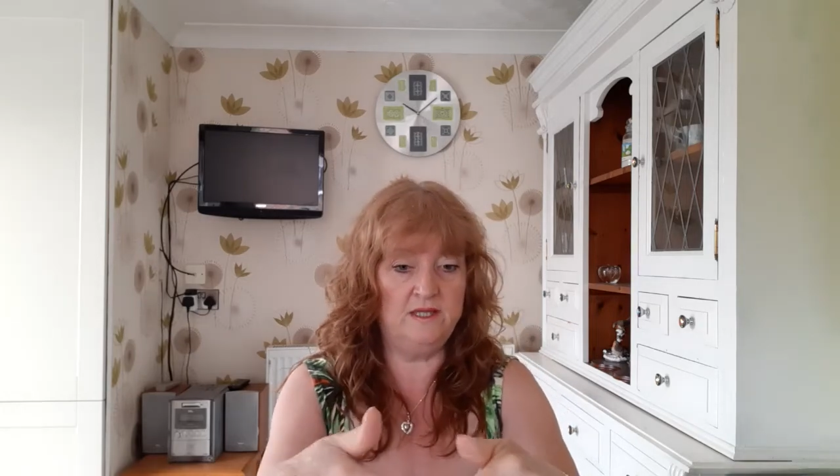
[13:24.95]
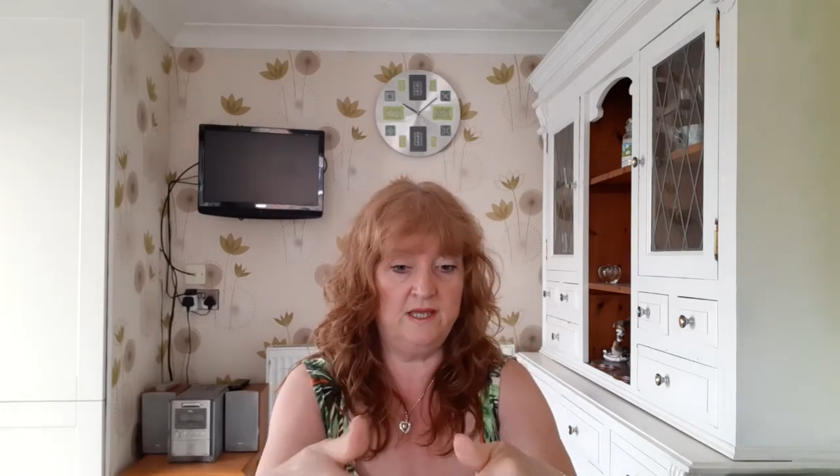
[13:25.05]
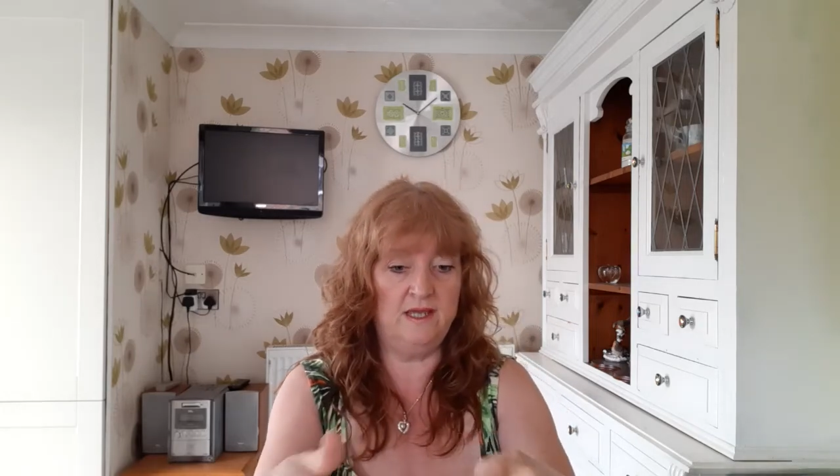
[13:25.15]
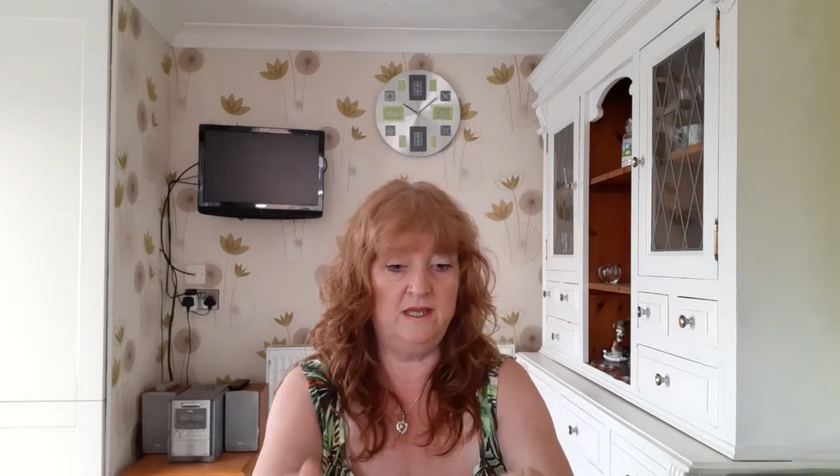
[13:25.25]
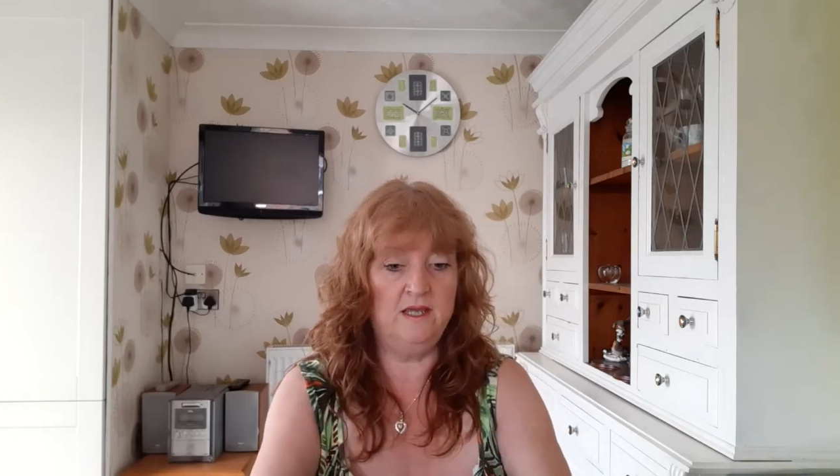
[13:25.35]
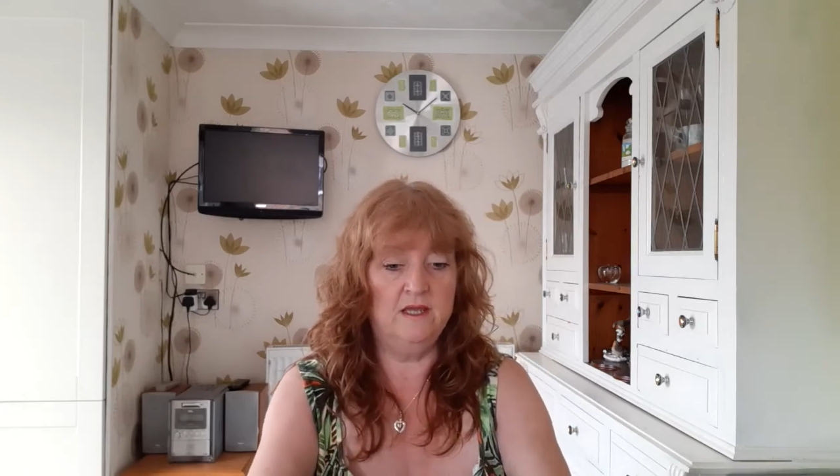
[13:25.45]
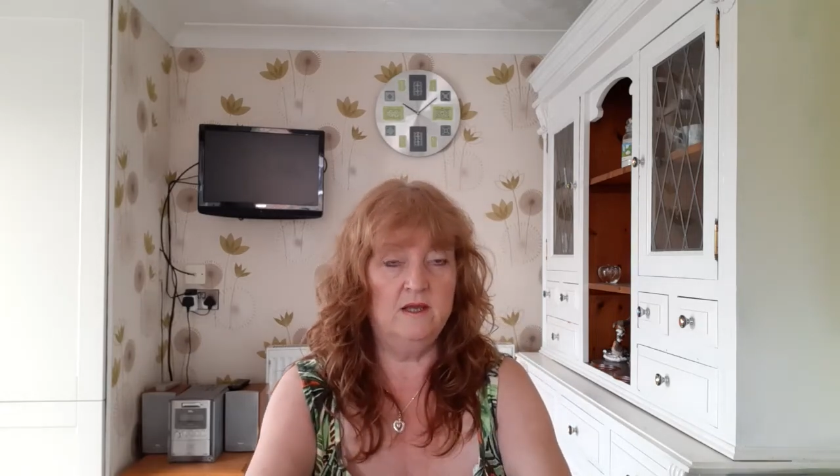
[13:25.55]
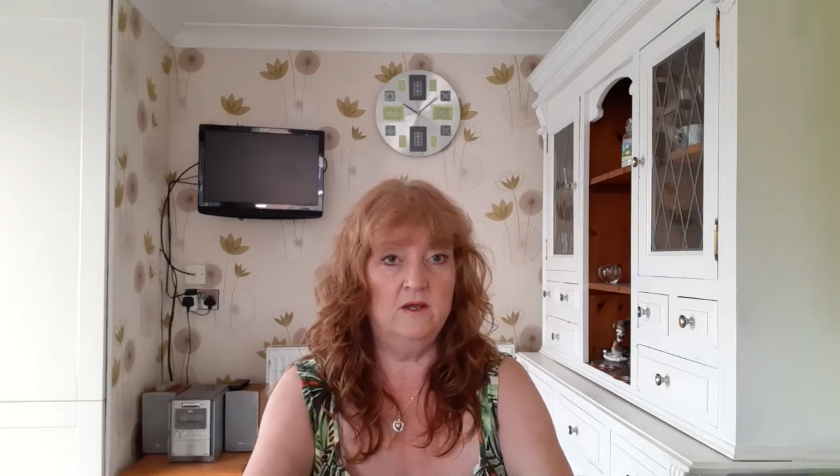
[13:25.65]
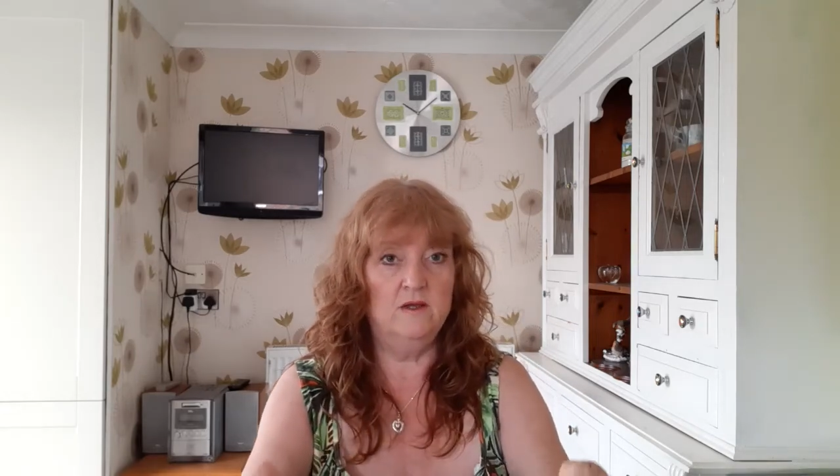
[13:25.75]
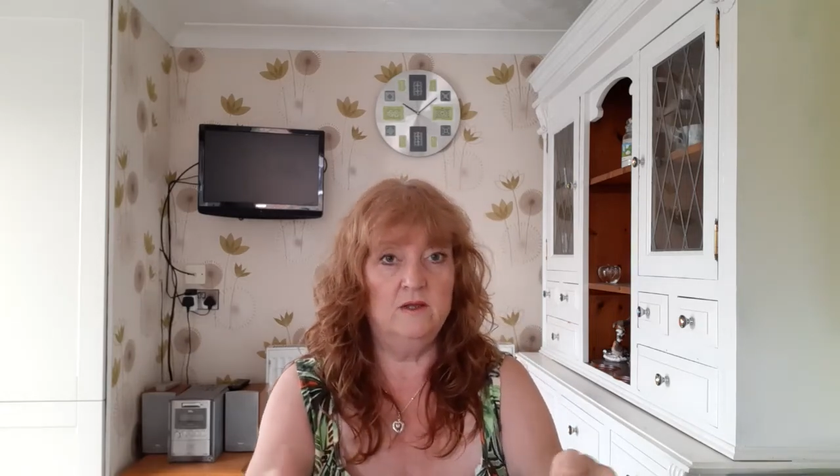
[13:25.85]

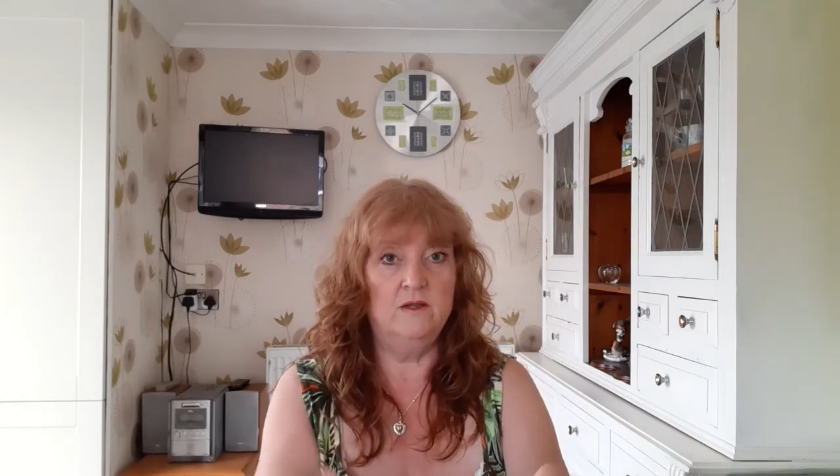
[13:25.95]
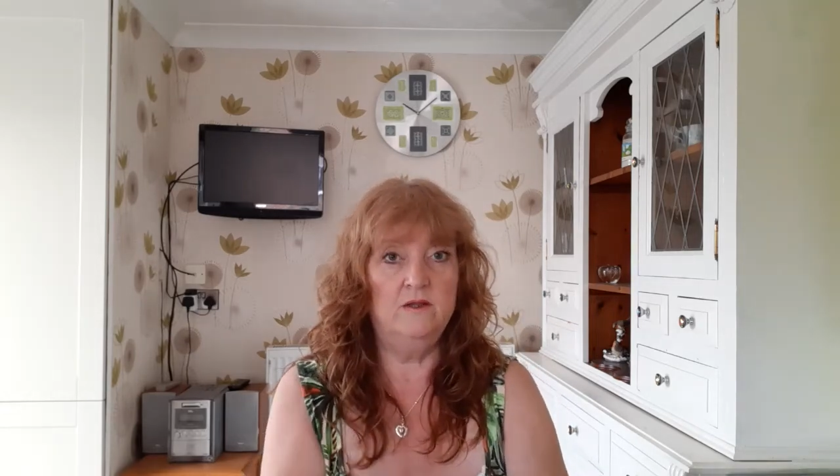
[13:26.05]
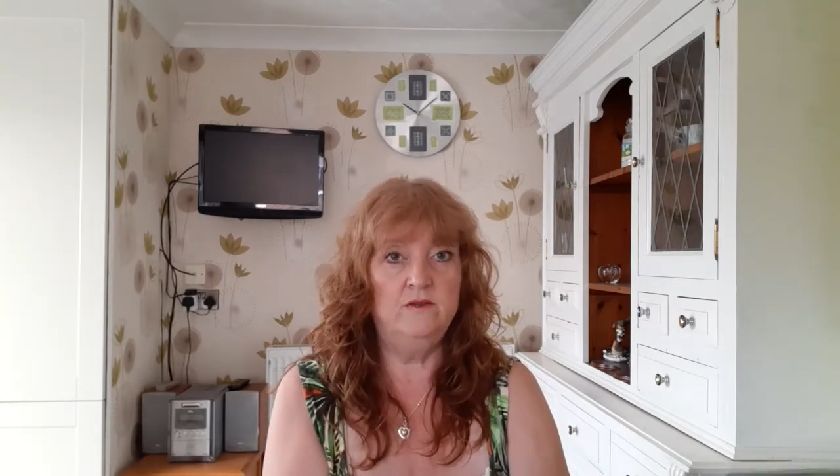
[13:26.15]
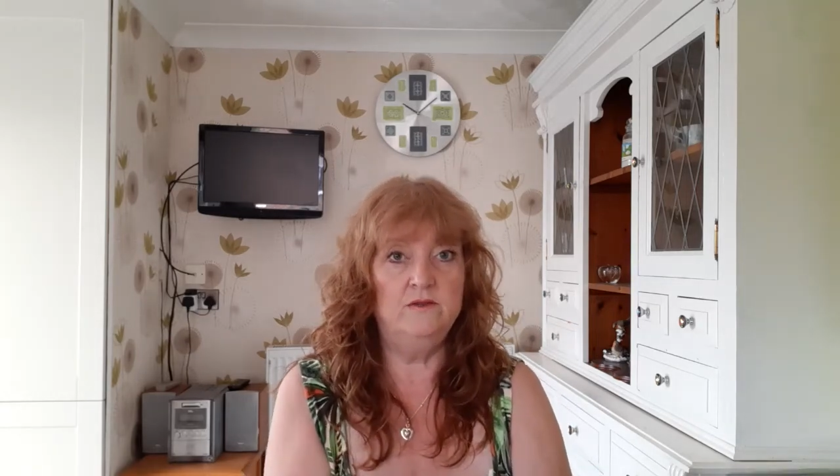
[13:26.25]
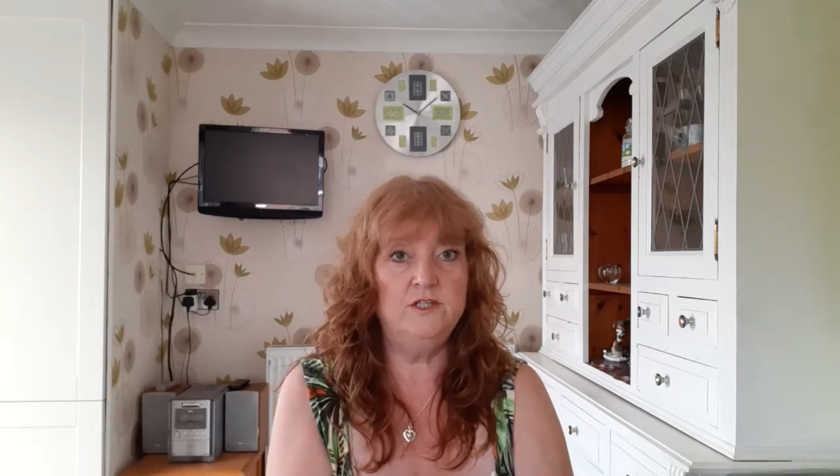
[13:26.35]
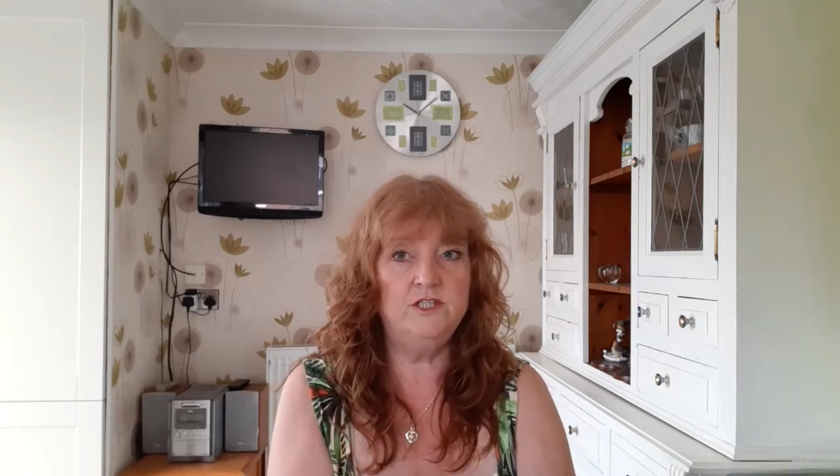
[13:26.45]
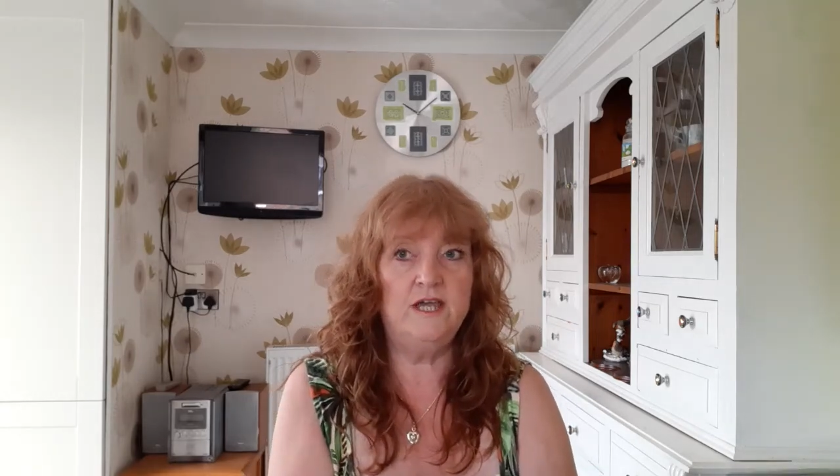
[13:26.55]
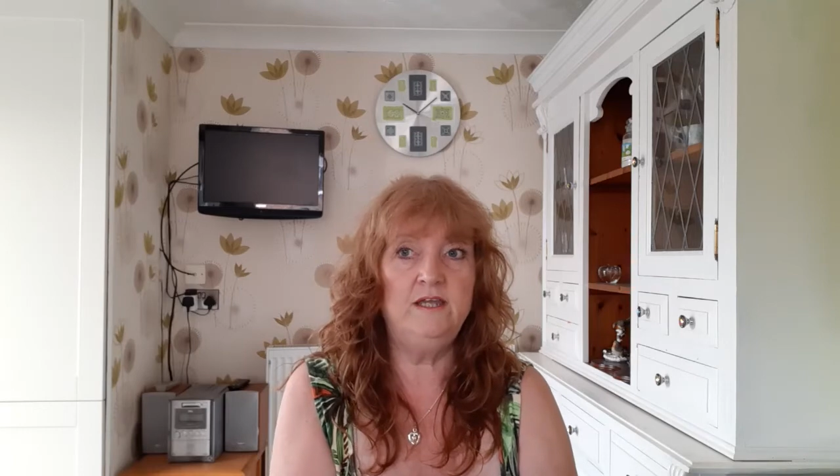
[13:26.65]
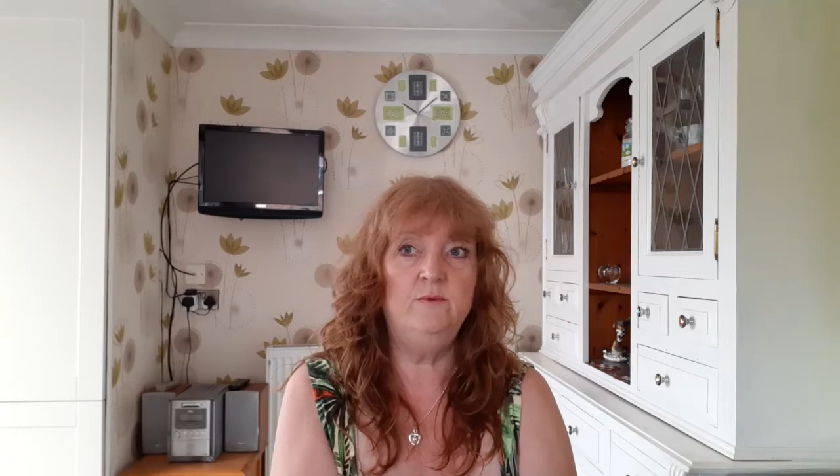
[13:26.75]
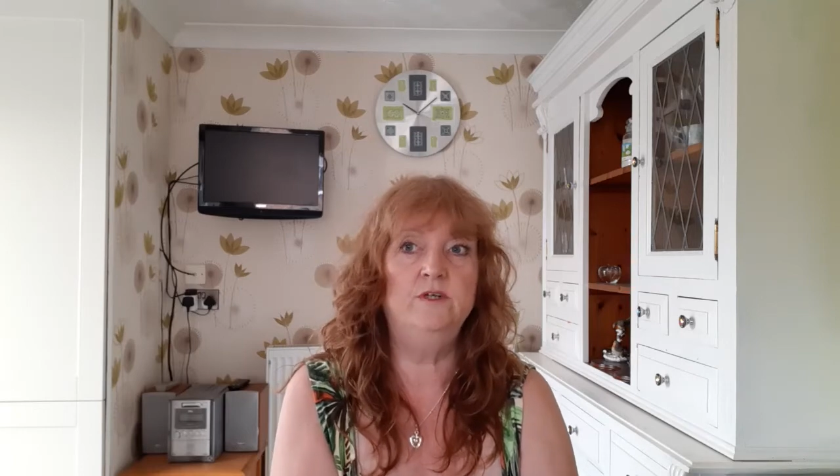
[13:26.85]

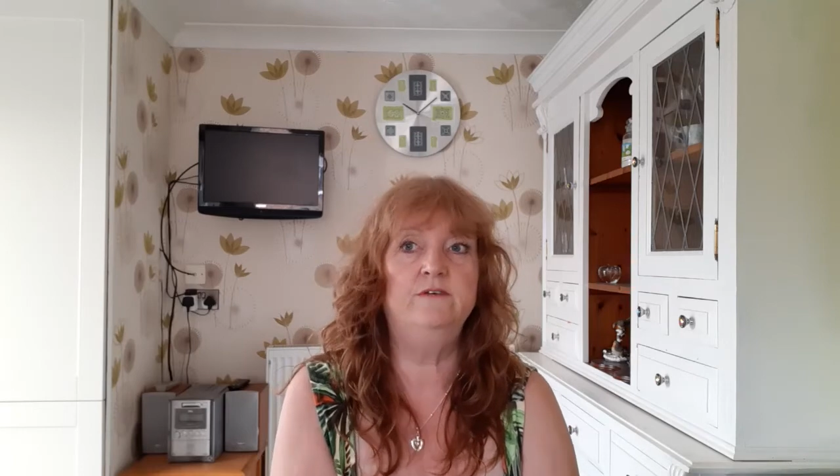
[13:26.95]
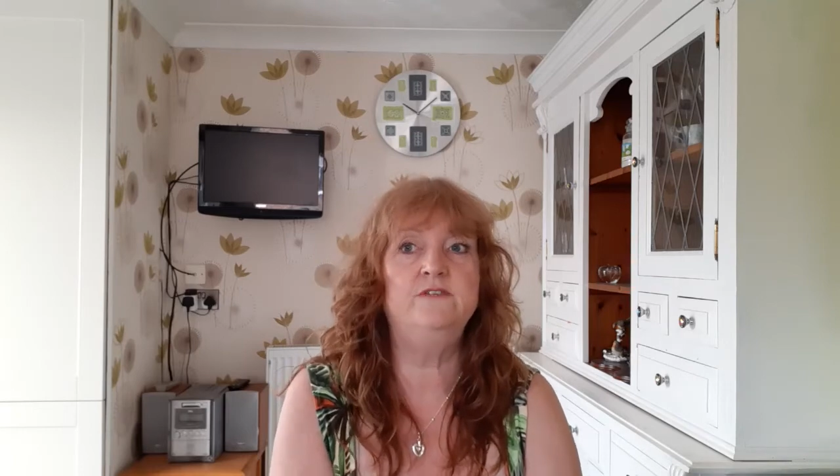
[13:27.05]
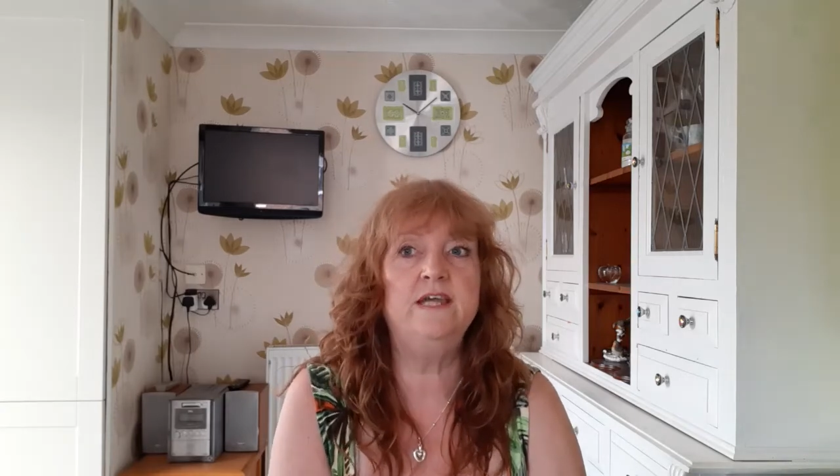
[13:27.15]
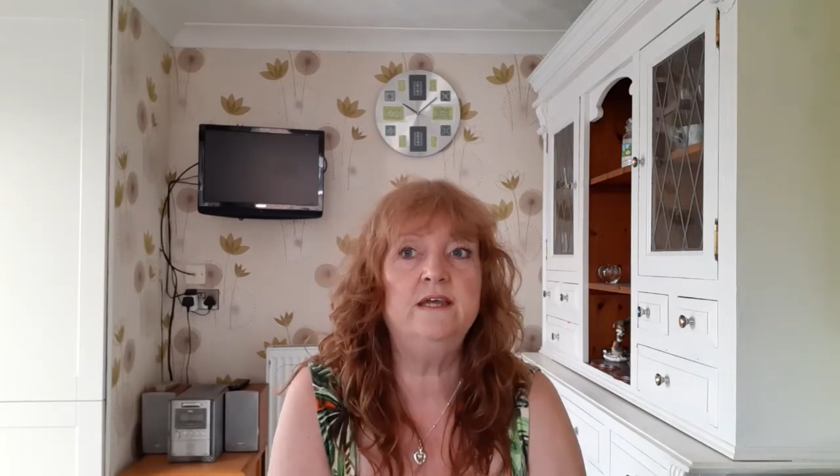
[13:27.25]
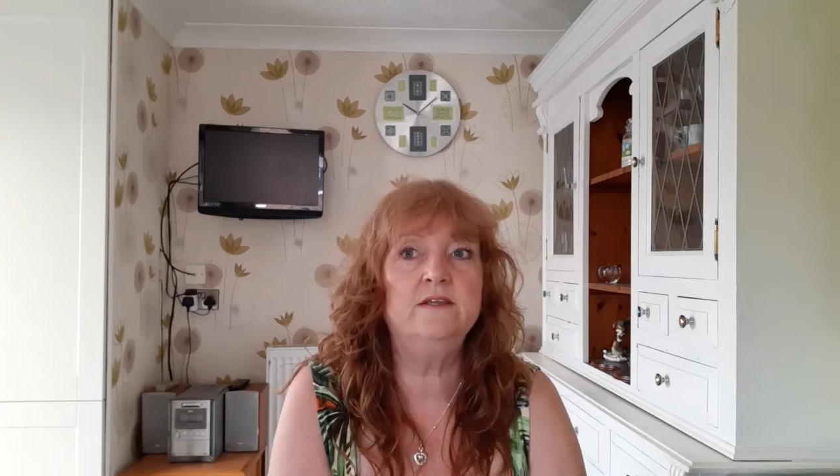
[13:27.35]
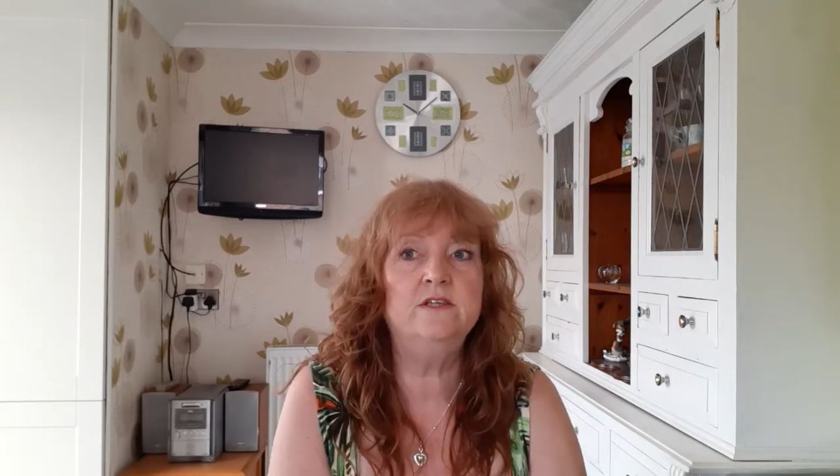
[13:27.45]
you would have taken